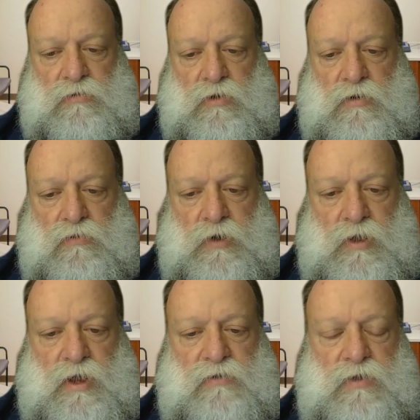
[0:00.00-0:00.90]

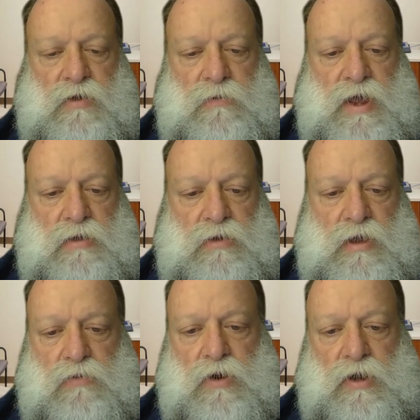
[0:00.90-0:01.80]
realize that around
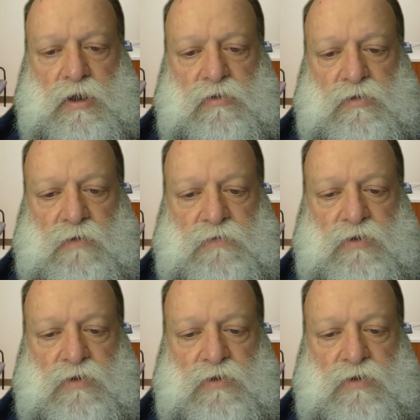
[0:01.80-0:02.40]
networking and stuff,